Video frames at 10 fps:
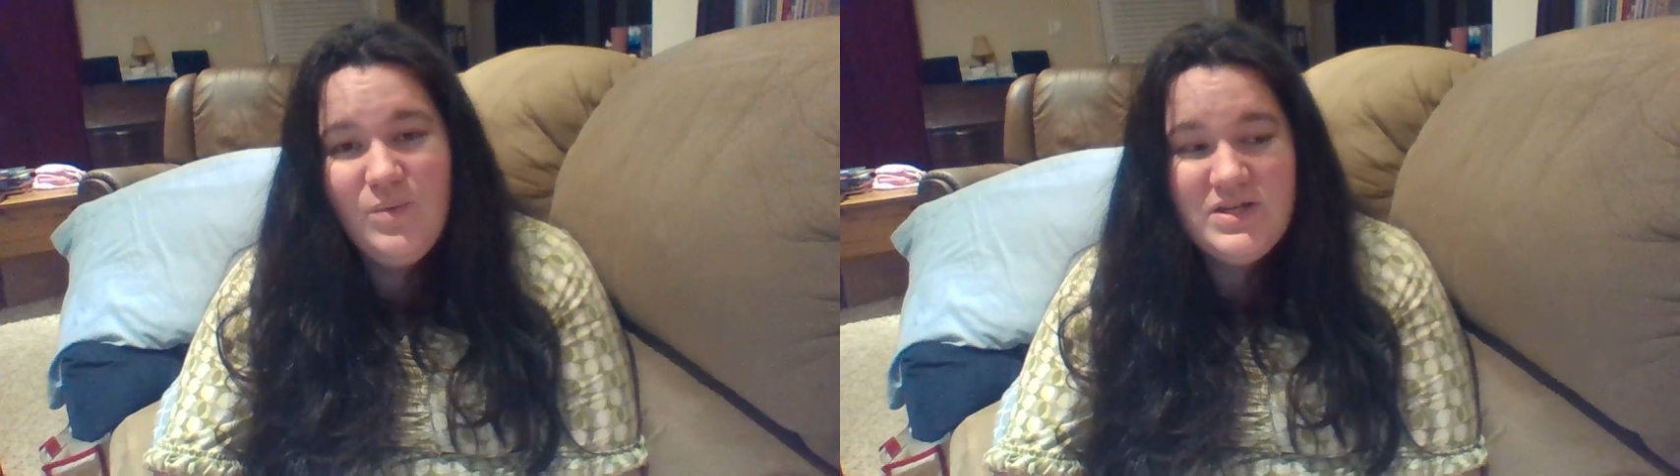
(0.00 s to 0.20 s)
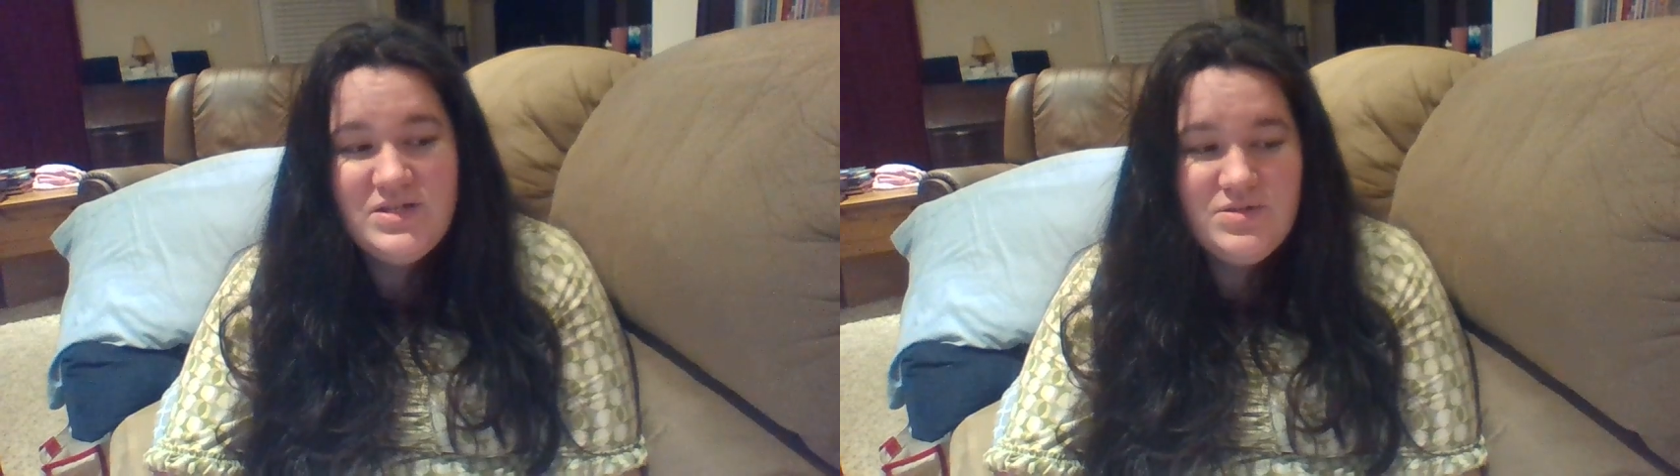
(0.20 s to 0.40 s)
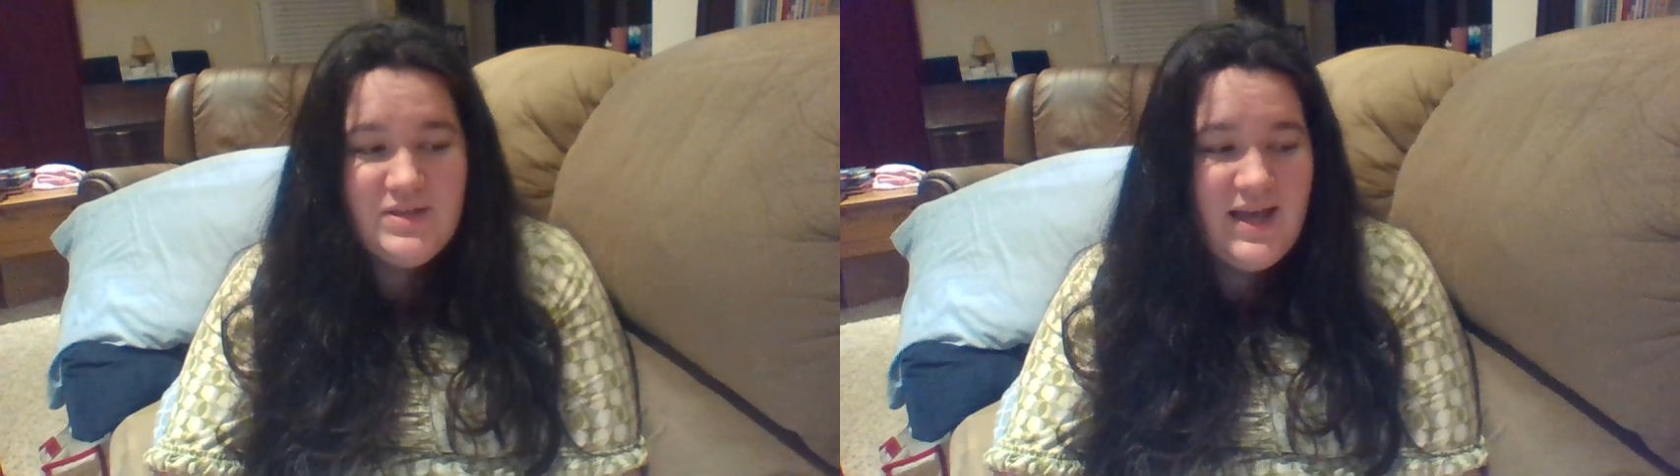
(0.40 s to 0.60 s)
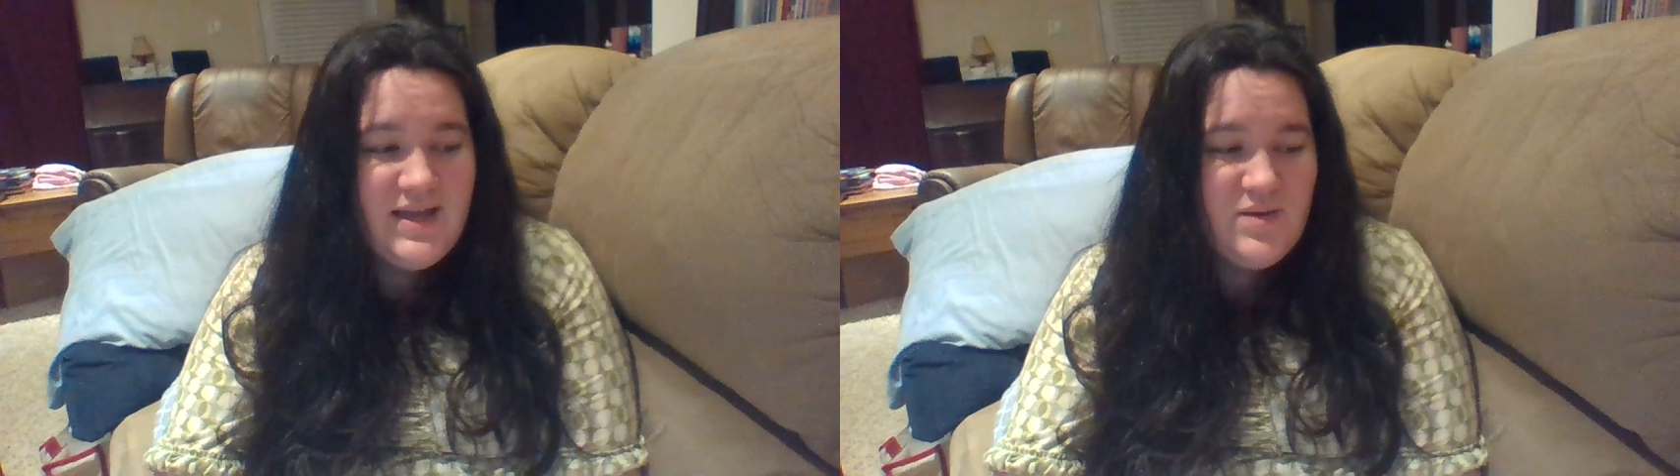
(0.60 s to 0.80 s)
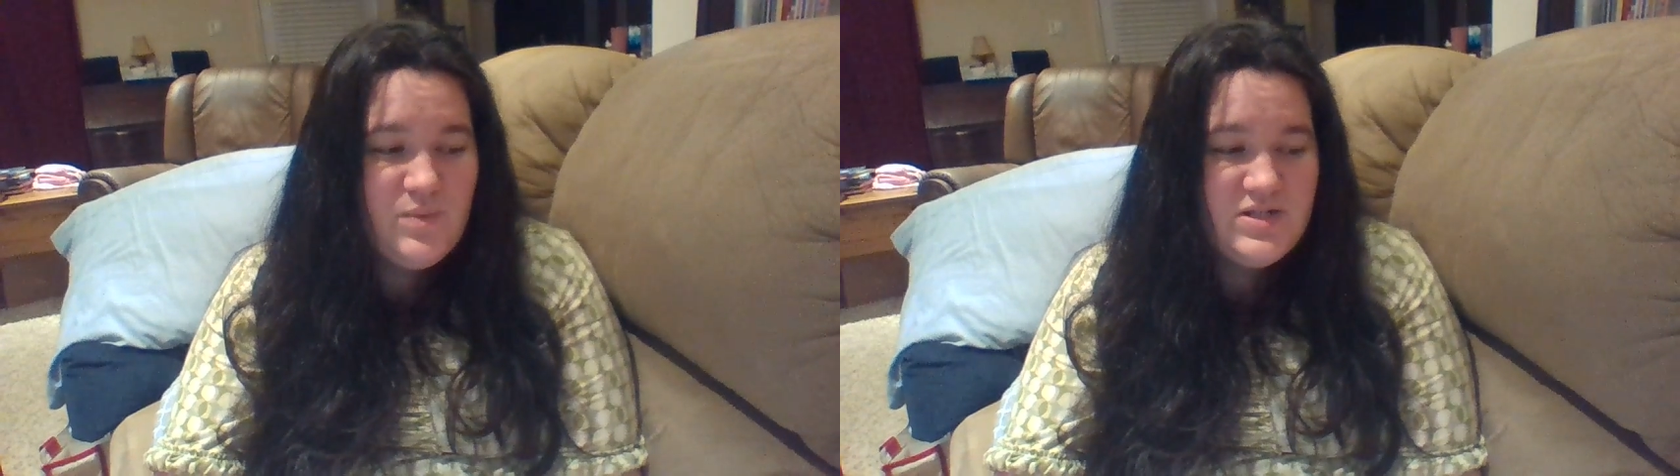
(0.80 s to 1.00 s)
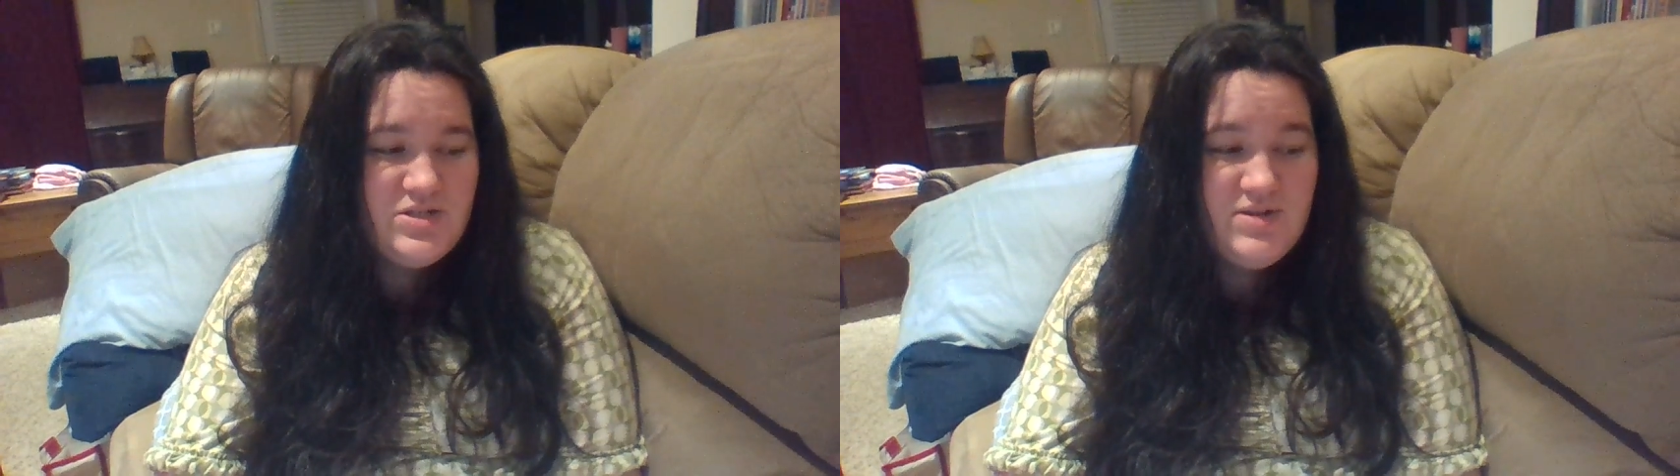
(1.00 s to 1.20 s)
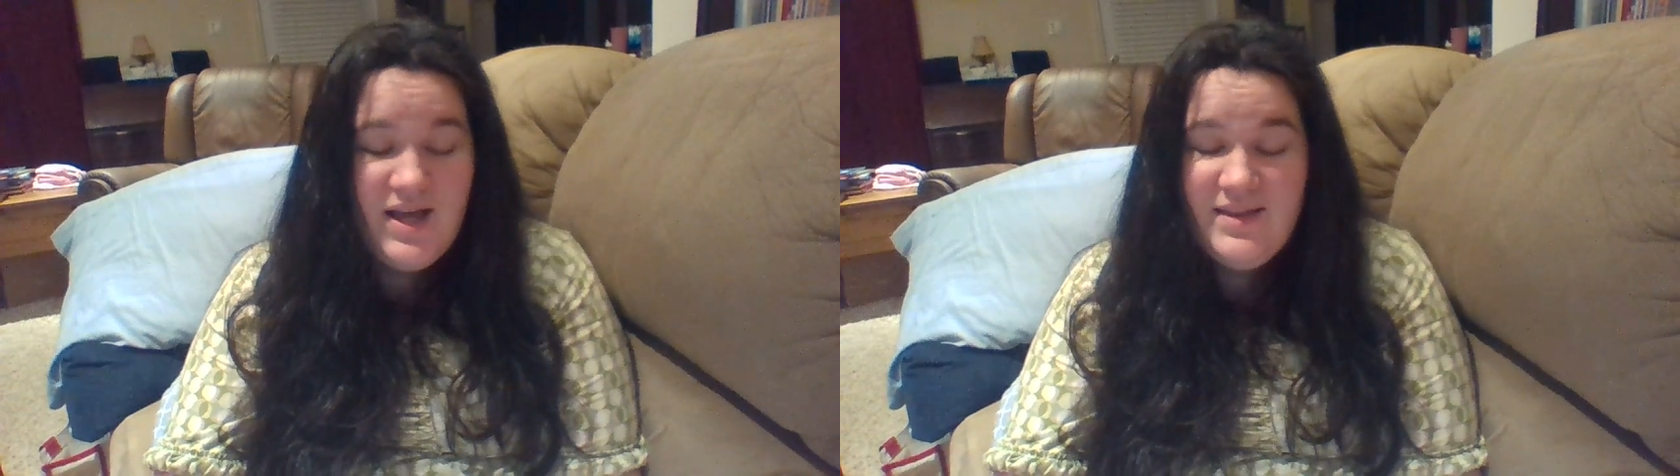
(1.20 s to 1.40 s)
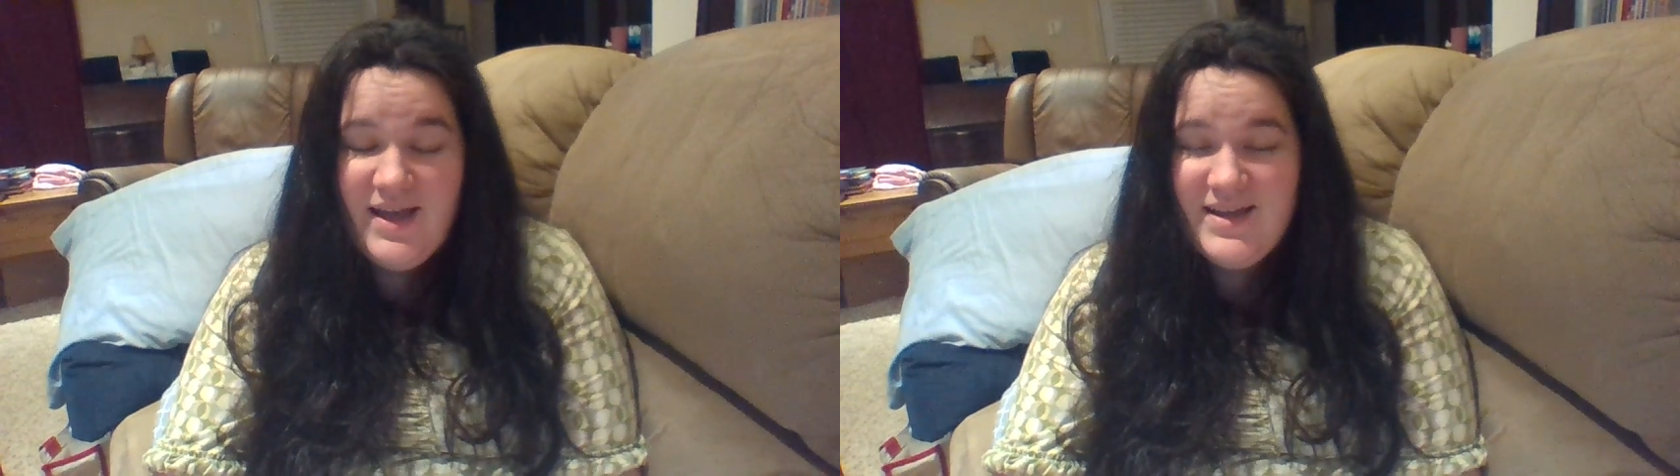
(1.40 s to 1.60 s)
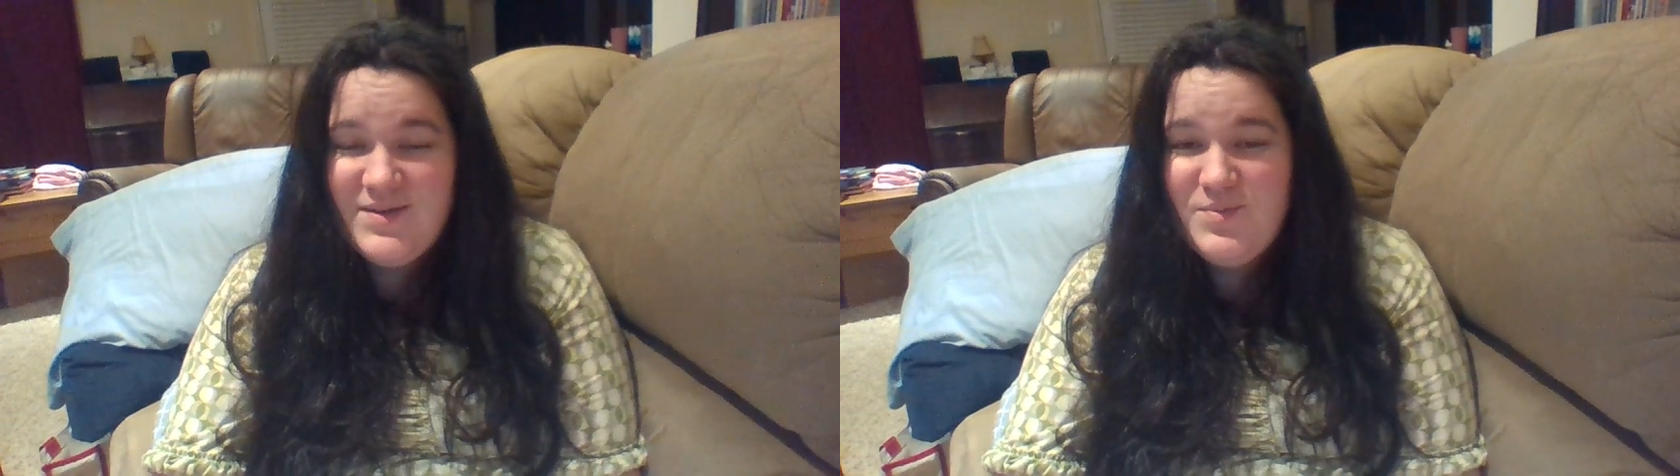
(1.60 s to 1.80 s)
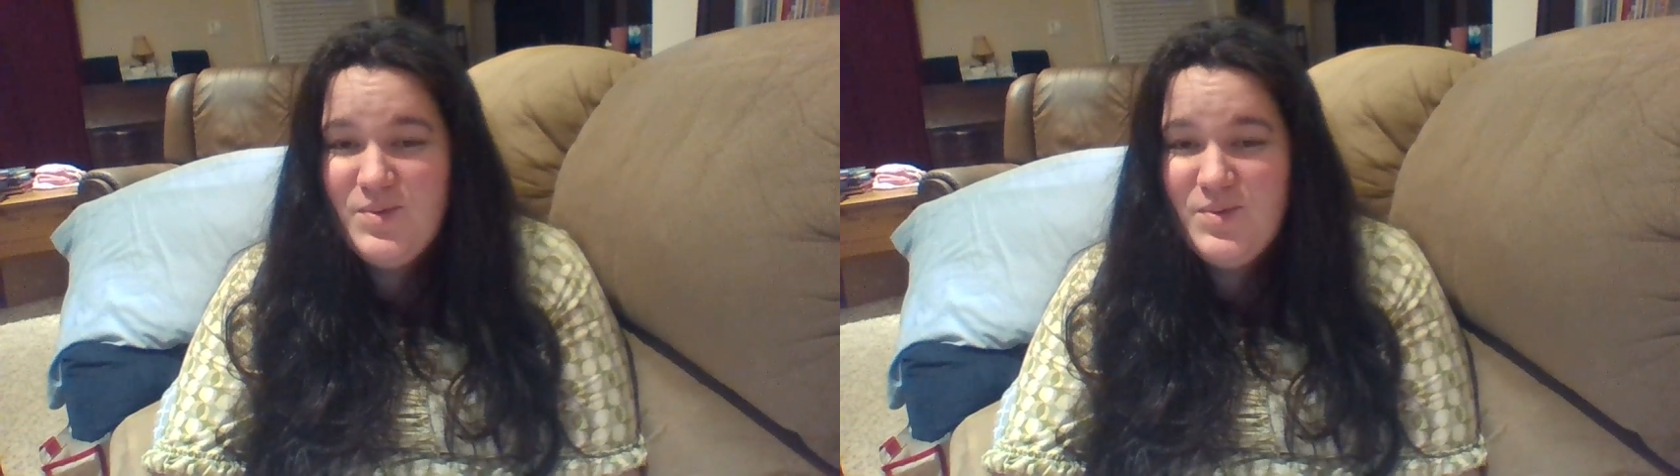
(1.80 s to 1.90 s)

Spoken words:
what did you like? What did you not like?